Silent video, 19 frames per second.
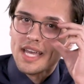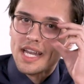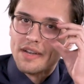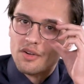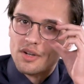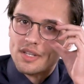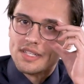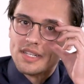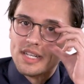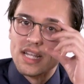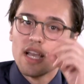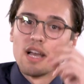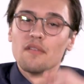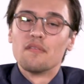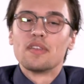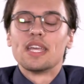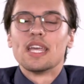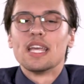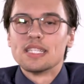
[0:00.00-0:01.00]
anniversary
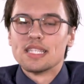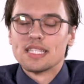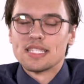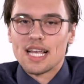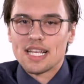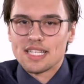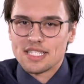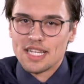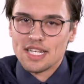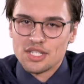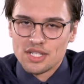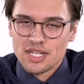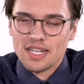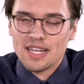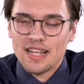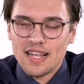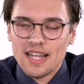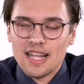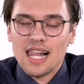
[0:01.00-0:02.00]
of King's
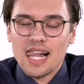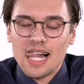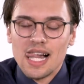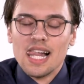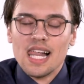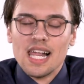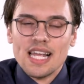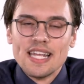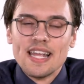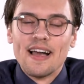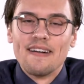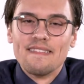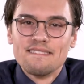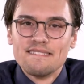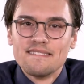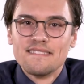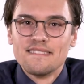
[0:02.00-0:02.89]
assassination. Yeah.